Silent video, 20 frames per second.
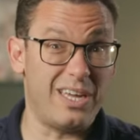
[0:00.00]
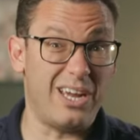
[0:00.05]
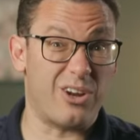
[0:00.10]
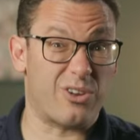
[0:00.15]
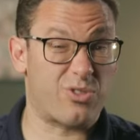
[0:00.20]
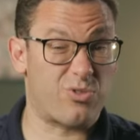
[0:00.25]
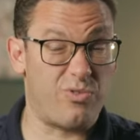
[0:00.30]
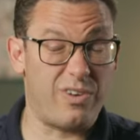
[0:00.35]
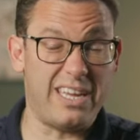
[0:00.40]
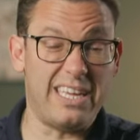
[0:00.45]

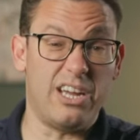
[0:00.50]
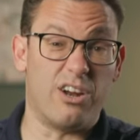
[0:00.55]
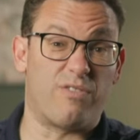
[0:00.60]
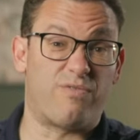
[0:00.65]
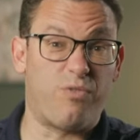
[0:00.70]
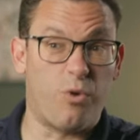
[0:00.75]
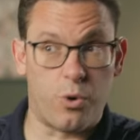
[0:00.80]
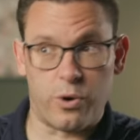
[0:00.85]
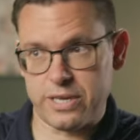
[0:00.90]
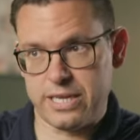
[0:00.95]
year 3, year
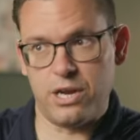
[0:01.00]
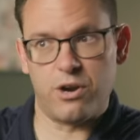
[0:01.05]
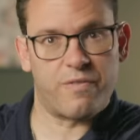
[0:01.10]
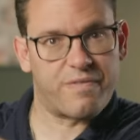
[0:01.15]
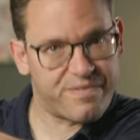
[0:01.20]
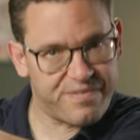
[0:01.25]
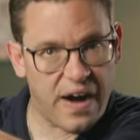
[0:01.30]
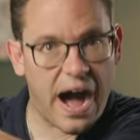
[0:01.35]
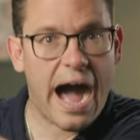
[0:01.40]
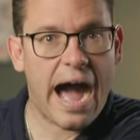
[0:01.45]
4, year
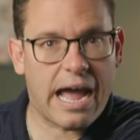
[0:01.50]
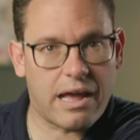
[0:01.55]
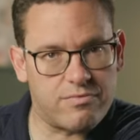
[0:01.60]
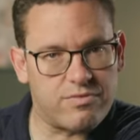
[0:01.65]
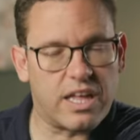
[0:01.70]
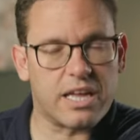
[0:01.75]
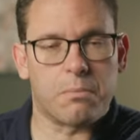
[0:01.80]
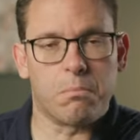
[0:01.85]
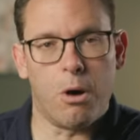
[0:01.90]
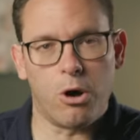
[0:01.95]

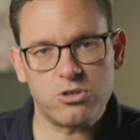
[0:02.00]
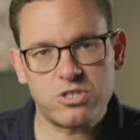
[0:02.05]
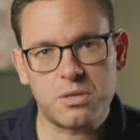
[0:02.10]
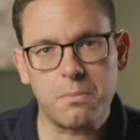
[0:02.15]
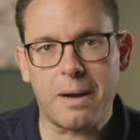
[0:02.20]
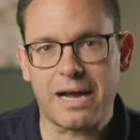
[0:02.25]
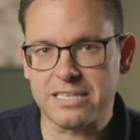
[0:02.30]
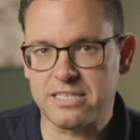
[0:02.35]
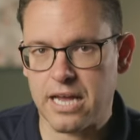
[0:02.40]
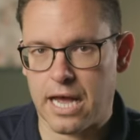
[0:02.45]
5, like most
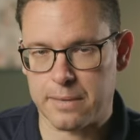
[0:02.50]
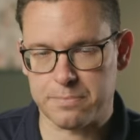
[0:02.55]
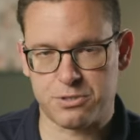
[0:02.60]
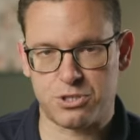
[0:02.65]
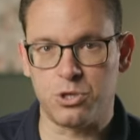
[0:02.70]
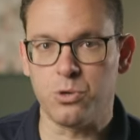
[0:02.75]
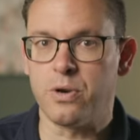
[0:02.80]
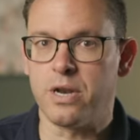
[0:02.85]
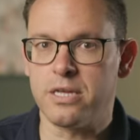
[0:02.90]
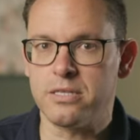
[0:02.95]
of my top
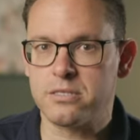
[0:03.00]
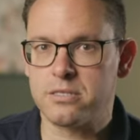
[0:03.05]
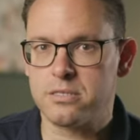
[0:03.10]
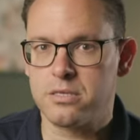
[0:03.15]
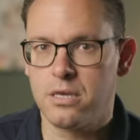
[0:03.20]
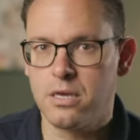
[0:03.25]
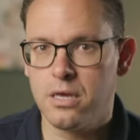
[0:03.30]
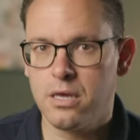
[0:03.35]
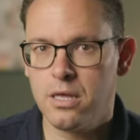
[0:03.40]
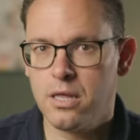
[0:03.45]
students,